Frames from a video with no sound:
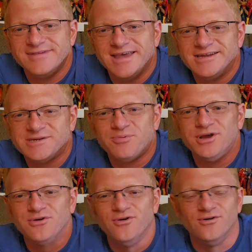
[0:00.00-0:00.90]
And it's pretty
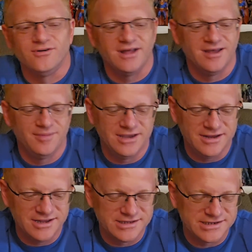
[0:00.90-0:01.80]
cool. I mean,
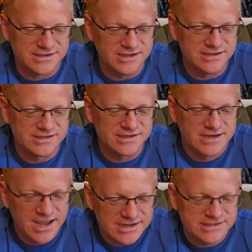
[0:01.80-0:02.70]
it's
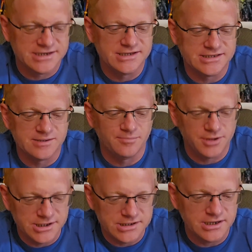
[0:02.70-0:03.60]
nice in its
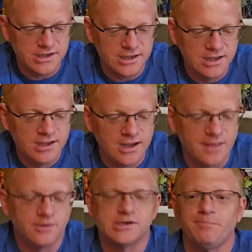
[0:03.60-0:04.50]
simplicity,
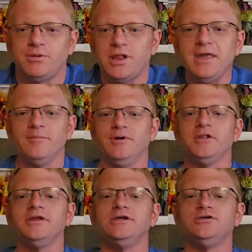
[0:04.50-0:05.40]
and there's a
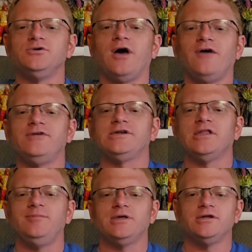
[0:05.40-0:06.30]
playability to it,
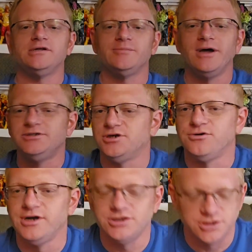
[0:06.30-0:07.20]
obviously, because my
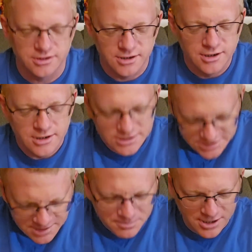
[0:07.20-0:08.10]
generation
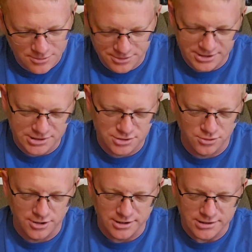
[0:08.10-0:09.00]
did with these
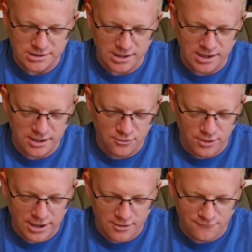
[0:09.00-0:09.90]
toys, and it
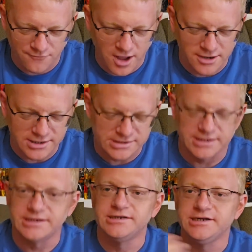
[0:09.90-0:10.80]
created a fondness
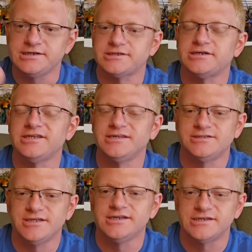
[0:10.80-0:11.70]
that exists
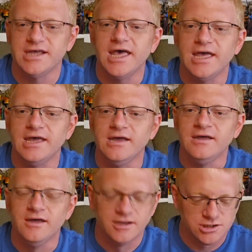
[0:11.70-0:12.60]
to this day,
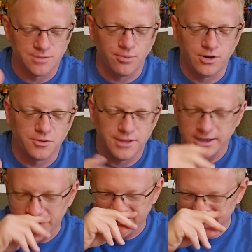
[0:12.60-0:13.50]
to the point where they
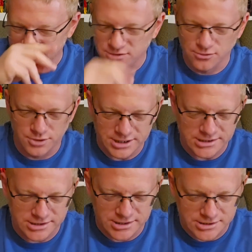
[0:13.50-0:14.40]
can continue to
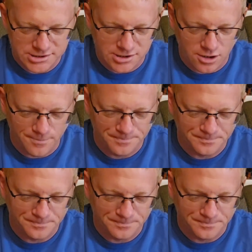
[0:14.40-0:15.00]
release these. So